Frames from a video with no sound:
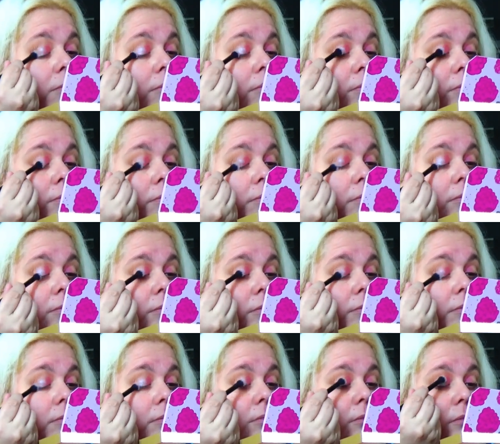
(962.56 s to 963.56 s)

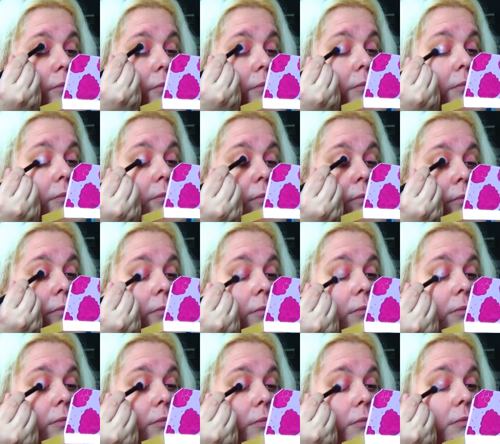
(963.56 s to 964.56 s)

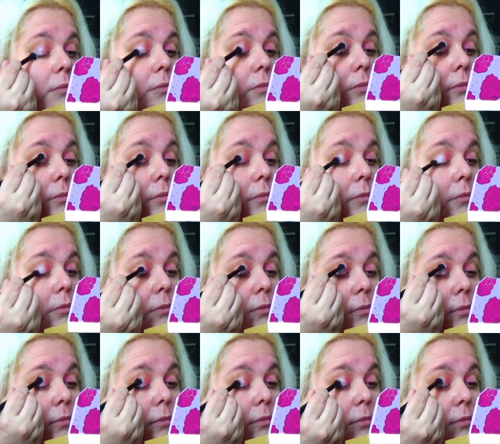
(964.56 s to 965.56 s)

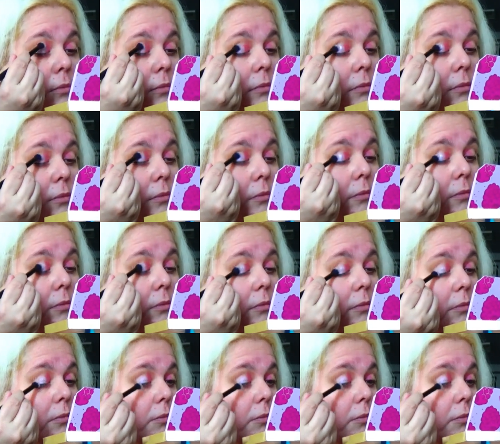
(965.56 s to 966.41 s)
Nobody speaks.